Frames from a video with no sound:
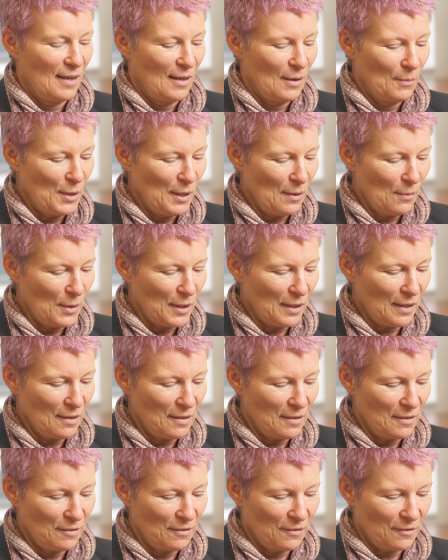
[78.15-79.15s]
And we
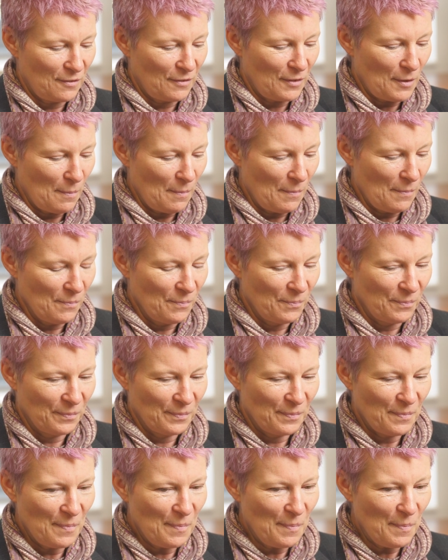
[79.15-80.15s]
kind of
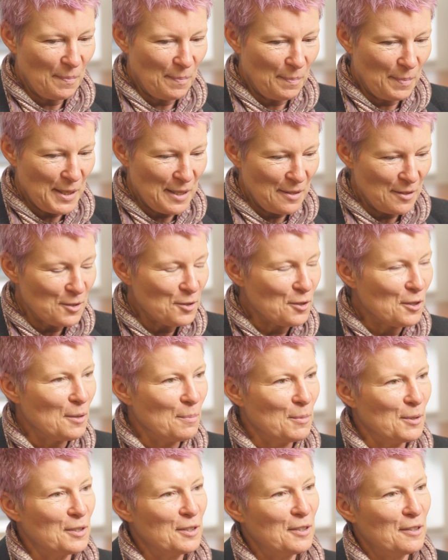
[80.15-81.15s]
beat the
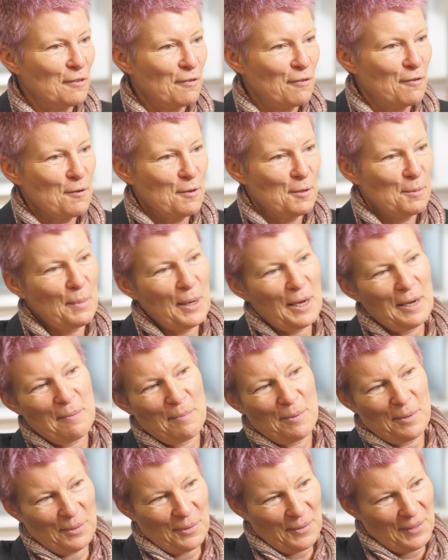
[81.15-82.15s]
Germans to the first
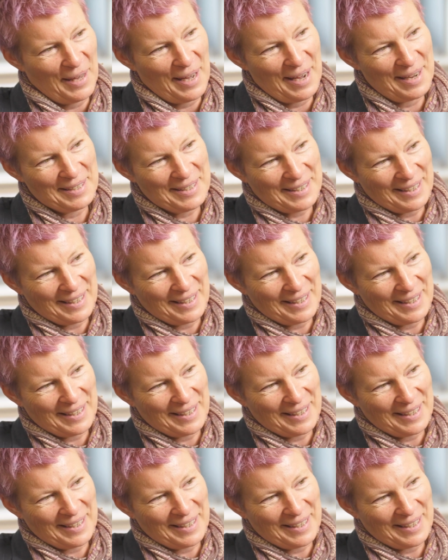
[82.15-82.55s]
paper on that.